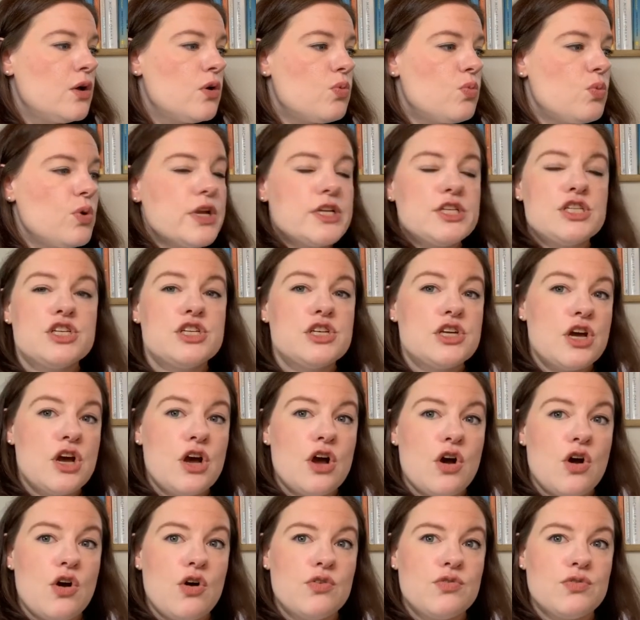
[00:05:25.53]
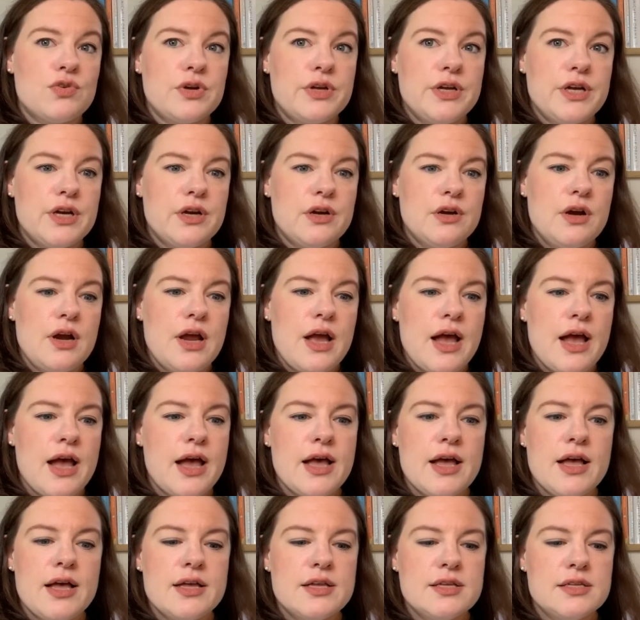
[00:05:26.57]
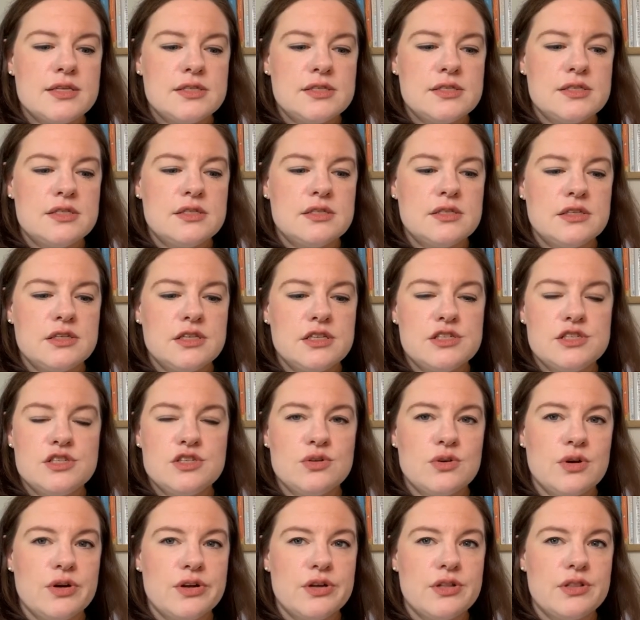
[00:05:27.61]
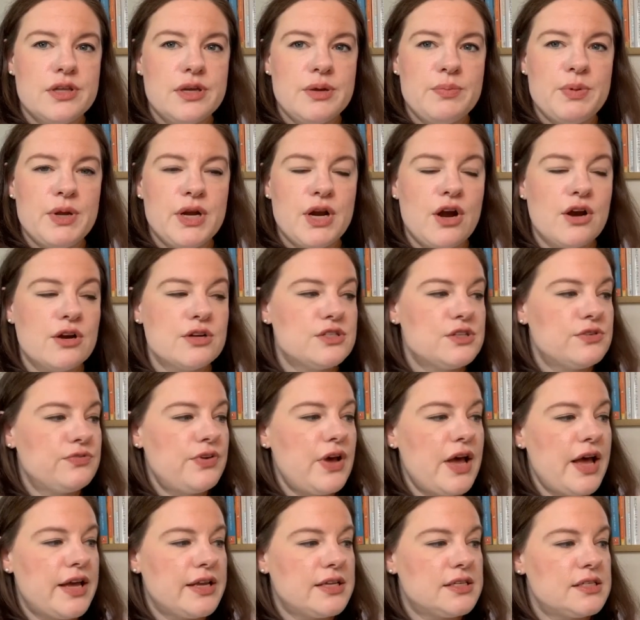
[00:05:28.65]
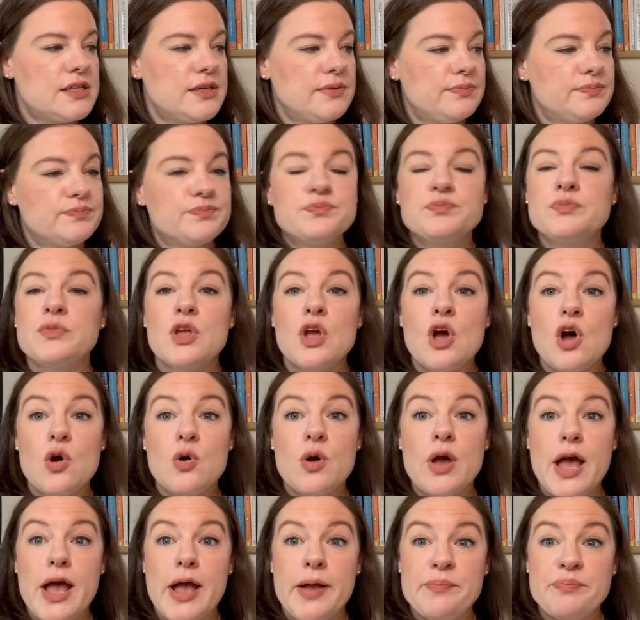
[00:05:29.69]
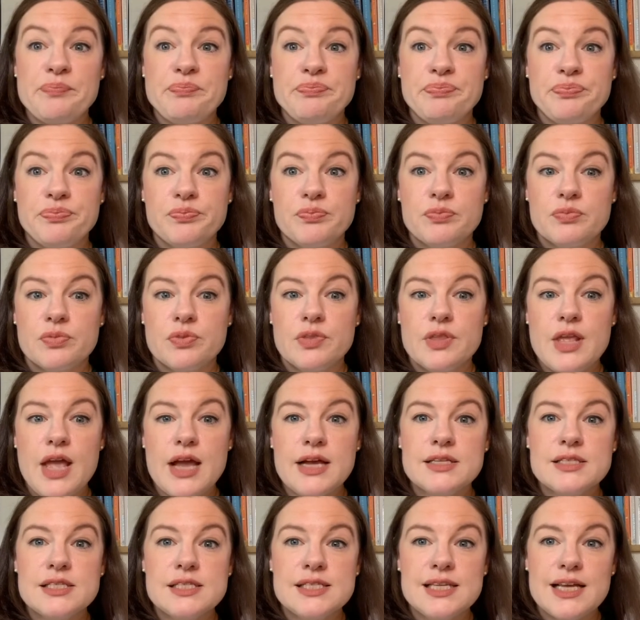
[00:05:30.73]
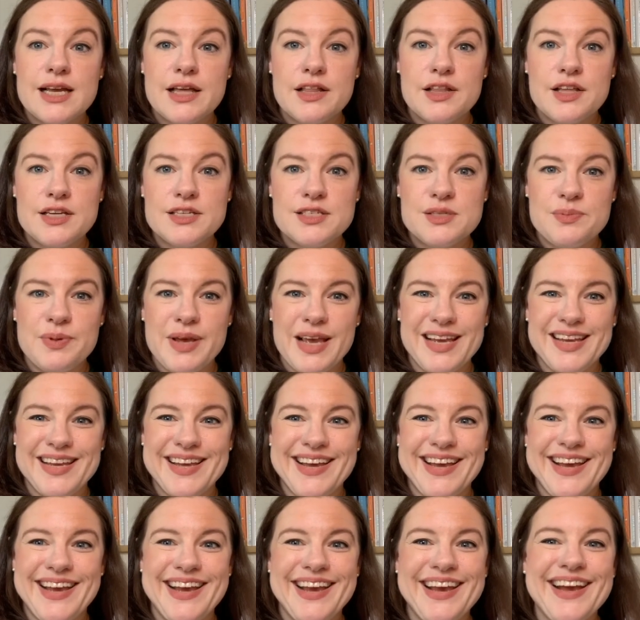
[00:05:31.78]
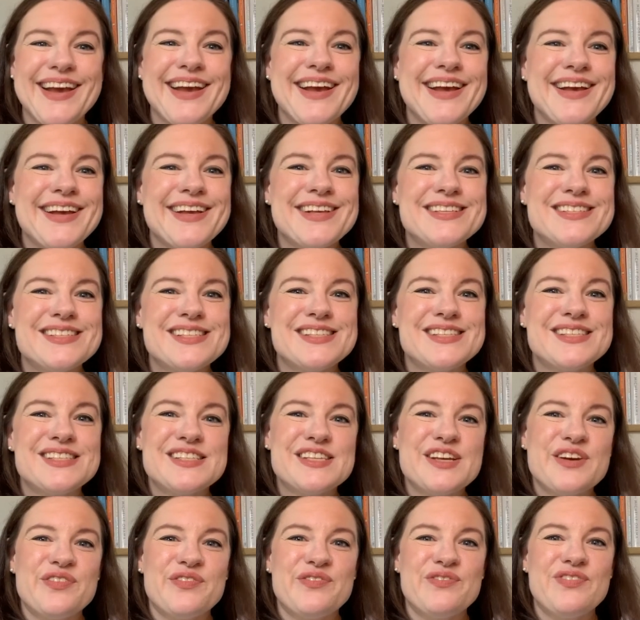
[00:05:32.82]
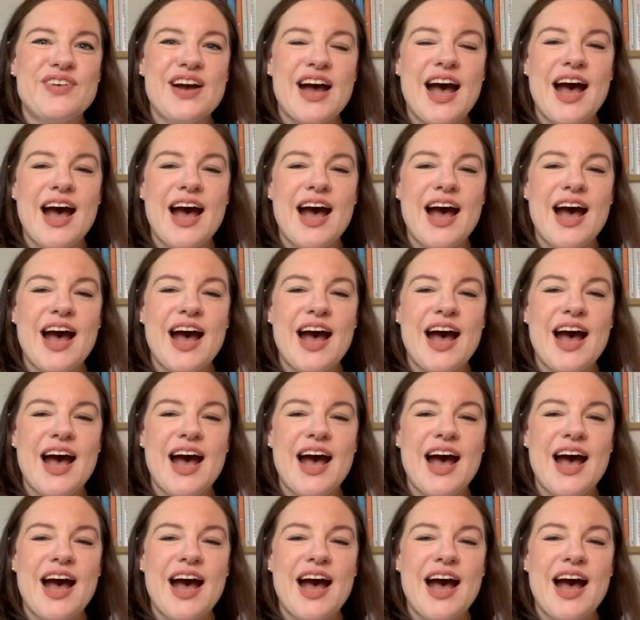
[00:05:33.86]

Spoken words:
Which over here has historically been hard to find. Okay, next thing I like to make is soup.